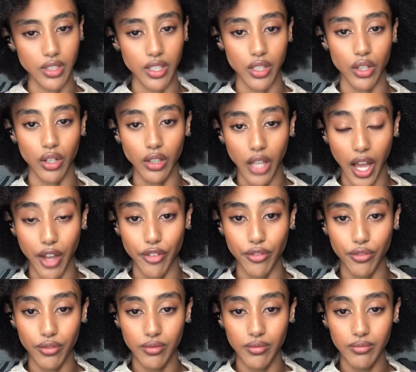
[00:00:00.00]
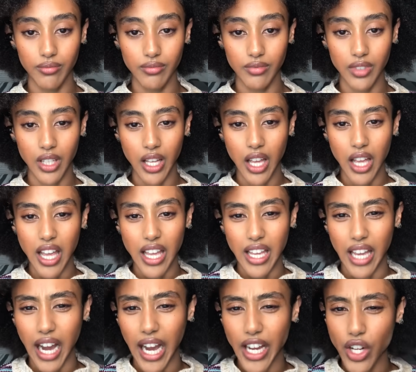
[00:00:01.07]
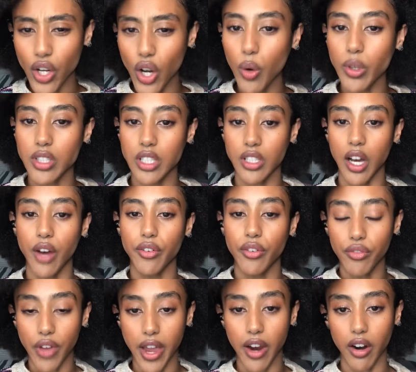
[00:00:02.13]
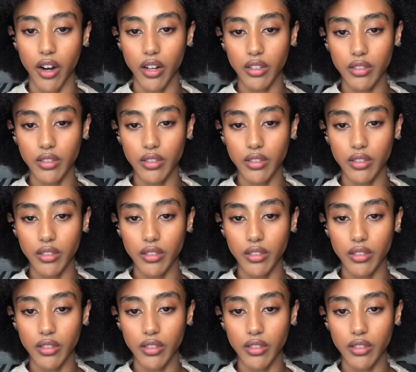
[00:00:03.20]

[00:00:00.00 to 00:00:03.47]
in your life. I know it's not fair,